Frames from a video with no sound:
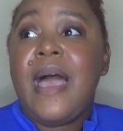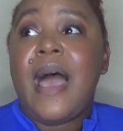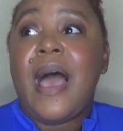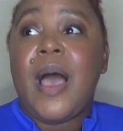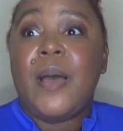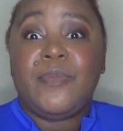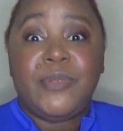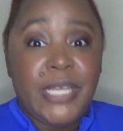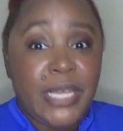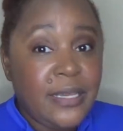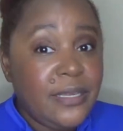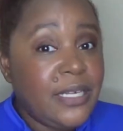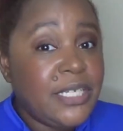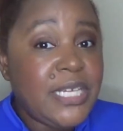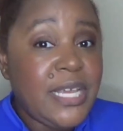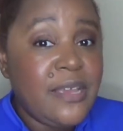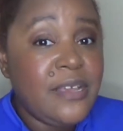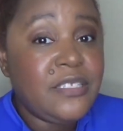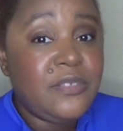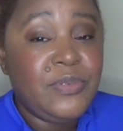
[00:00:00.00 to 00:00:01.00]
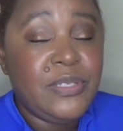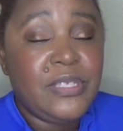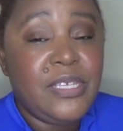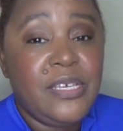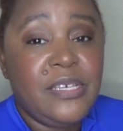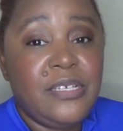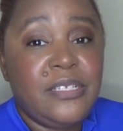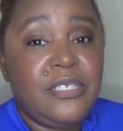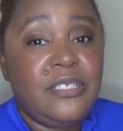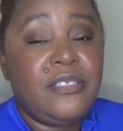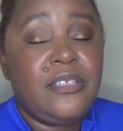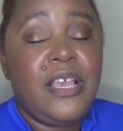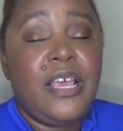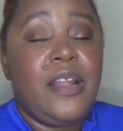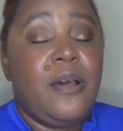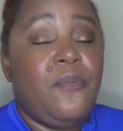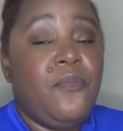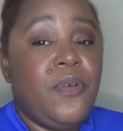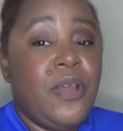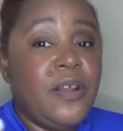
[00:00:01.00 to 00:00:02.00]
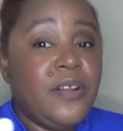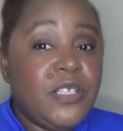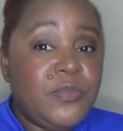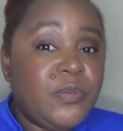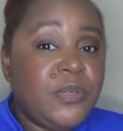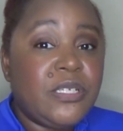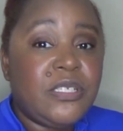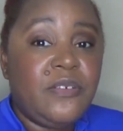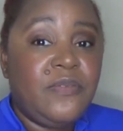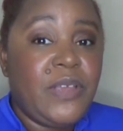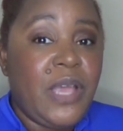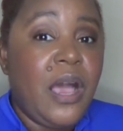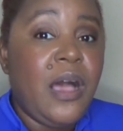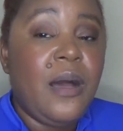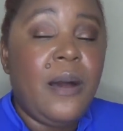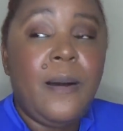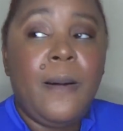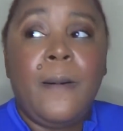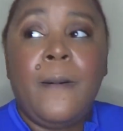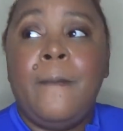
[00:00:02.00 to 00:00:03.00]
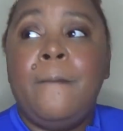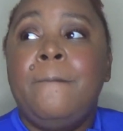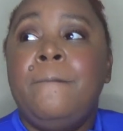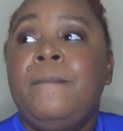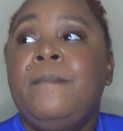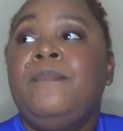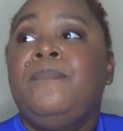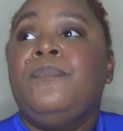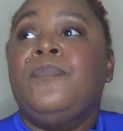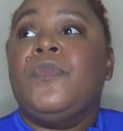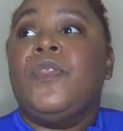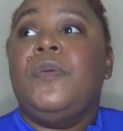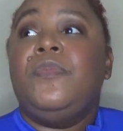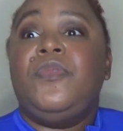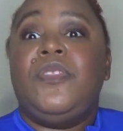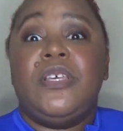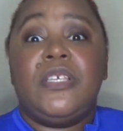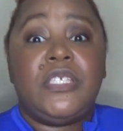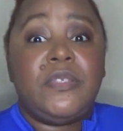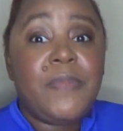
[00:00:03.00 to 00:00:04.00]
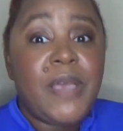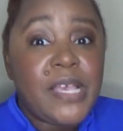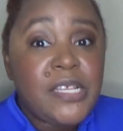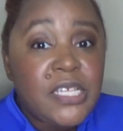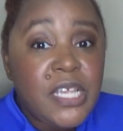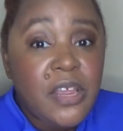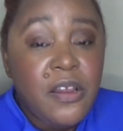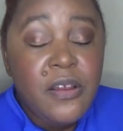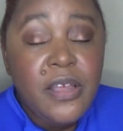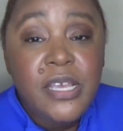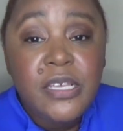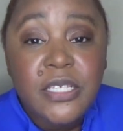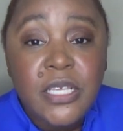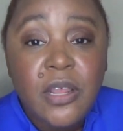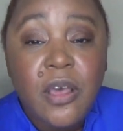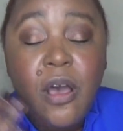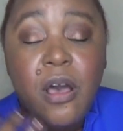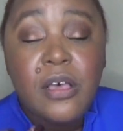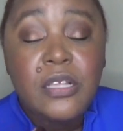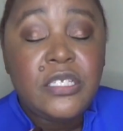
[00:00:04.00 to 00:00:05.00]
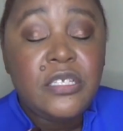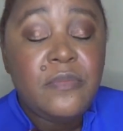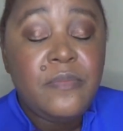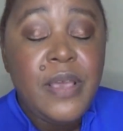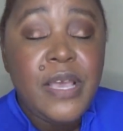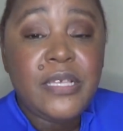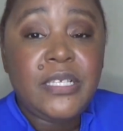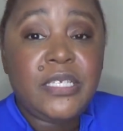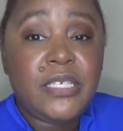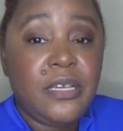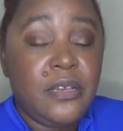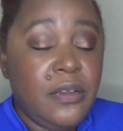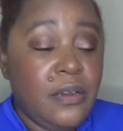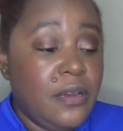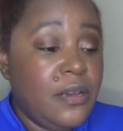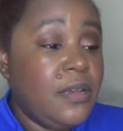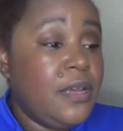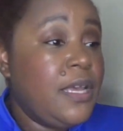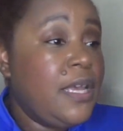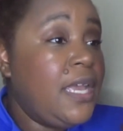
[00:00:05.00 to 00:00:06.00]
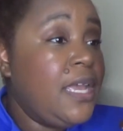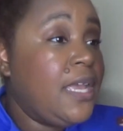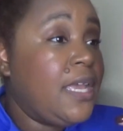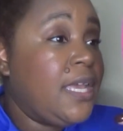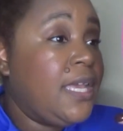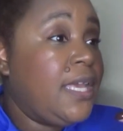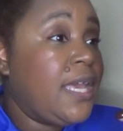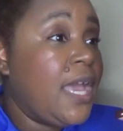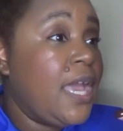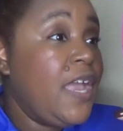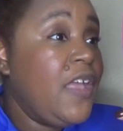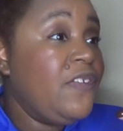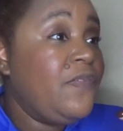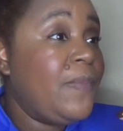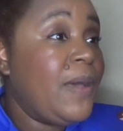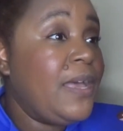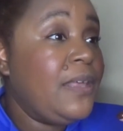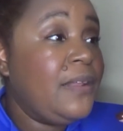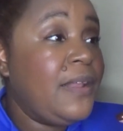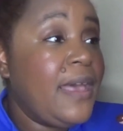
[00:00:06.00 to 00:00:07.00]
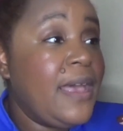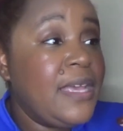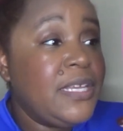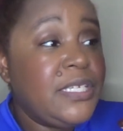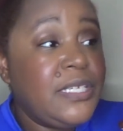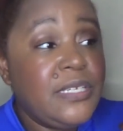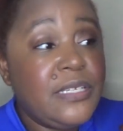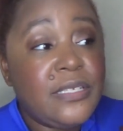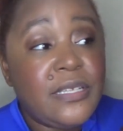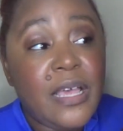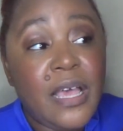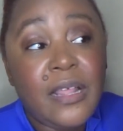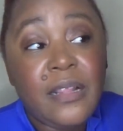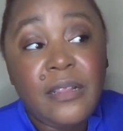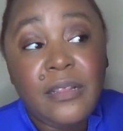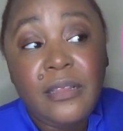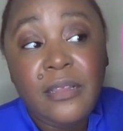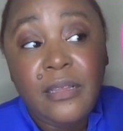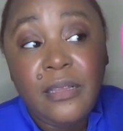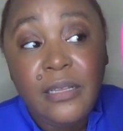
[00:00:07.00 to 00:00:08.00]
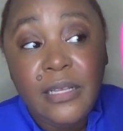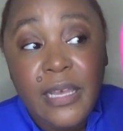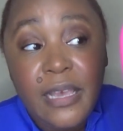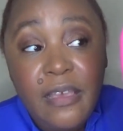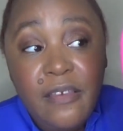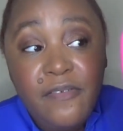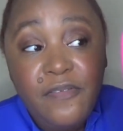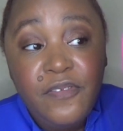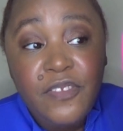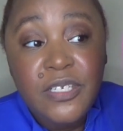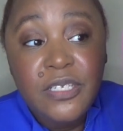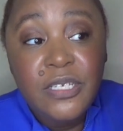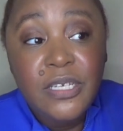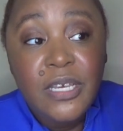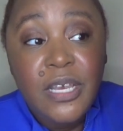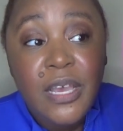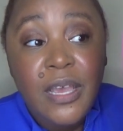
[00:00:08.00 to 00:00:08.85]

I'm taking a chance with this and I'm wearing this because of y'all. This mascara is an awesome mascara. It gave my lashes lift.